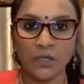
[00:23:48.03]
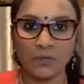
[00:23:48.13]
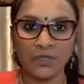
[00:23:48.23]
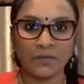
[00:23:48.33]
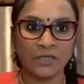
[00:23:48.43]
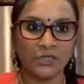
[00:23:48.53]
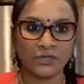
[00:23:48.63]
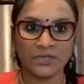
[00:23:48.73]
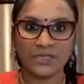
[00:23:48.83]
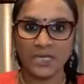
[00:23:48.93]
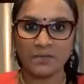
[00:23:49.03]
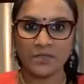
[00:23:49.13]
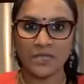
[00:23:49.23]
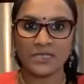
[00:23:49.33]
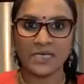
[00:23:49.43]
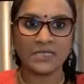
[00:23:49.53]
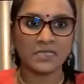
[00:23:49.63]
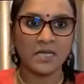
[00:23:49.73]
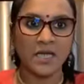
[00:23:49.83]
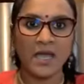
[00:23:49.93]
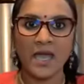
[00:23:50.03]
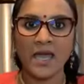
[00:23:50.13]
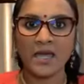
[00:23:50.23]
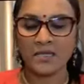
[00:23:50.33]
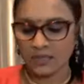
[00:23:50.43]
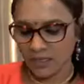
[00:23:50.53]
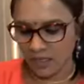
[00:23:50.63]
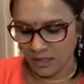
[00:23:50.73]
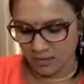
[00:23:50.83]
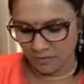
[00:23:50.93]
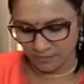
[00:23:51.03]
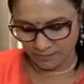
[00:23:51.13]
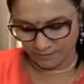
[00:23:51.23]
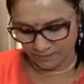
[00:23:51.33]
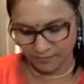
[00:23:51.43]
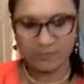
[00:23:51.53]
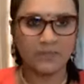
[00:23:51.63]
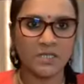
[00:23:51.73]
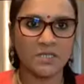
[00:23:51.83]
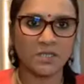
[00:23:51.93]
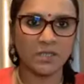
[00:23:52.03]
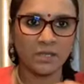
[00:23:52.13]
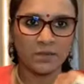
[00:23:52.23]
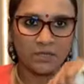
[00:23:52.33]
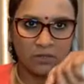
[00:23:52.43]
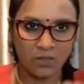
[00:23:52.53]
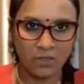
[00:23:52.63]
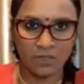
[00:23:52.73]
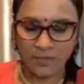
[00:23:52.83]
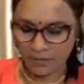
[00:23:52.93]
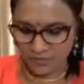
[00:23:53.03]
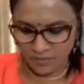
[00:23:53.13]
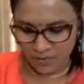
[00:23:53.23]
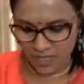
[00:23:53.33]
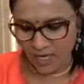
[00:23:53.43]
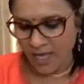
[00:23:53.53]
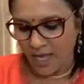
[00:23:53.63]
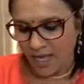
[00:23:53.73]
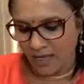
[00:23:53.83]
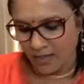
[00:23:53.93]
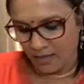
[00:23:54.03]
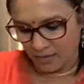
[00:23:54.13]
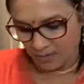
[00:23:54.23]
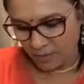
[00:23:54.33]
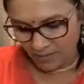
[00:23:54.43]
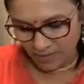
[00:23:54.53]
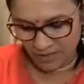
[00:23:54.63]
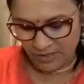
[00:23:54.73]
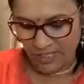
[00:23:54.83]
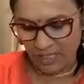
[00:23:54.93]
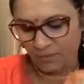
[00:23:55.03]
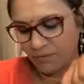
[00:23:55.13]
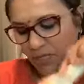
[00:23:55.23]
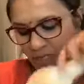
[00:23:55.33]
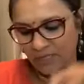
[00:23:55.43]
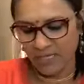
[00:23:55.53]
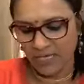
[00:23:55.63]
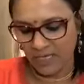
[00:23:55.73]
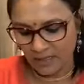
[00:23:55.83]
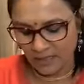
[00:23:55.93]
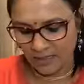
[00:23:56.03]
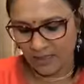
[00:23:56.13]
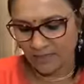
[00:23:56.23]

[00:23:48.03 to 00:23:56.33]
you pretty much do the same process. And sorry, that was a call coming through. Pretty much the same process.